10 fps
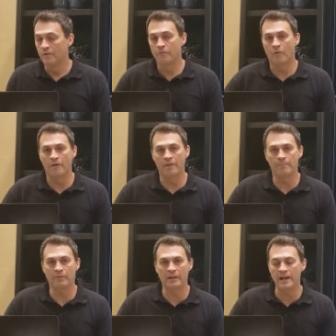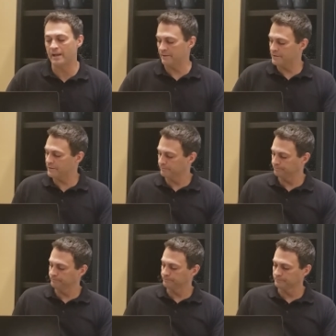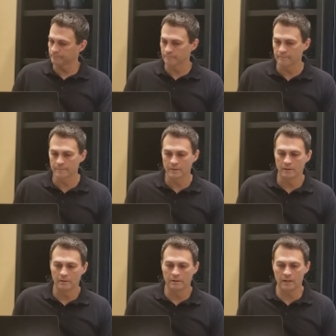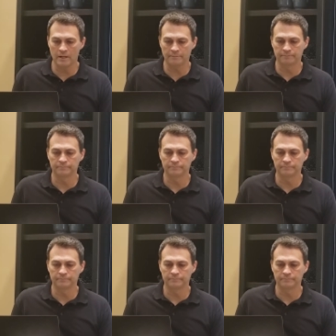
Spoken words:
for the plant. Okay?